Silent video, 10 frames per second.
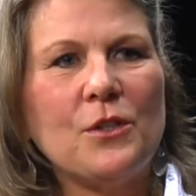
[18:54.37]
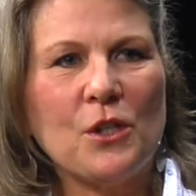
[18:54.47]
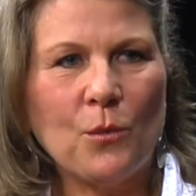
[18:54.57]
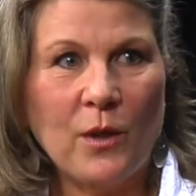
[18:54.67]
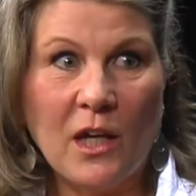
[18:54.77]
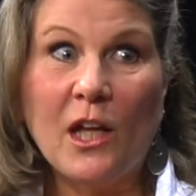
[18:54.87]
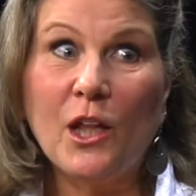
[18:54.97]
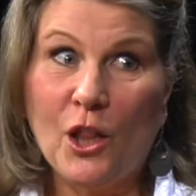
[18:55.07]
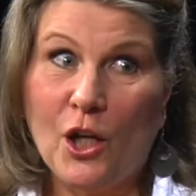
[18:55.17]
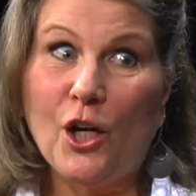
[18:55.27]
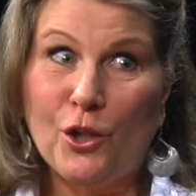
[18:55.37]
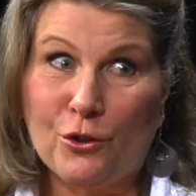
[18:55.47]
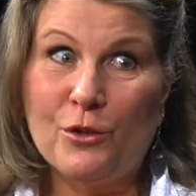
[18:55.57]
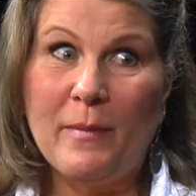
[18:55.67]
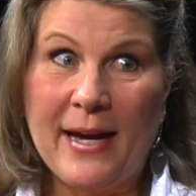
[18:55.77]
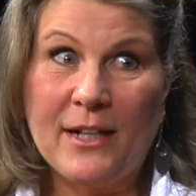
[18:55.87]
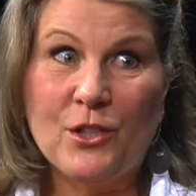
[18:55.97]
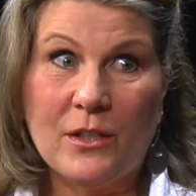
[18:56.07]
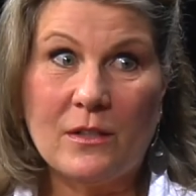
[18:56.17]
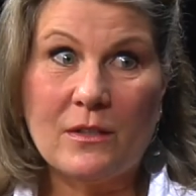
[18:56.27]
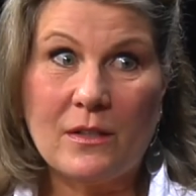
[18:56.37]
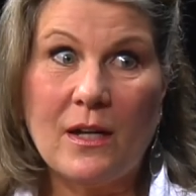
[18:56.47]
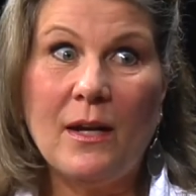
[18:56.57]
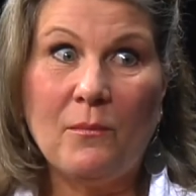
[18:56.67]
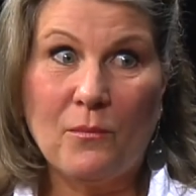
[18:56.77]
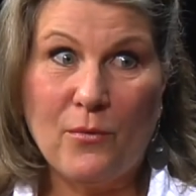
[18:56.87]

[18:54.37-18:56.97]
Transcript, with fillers: So and you would get large batches and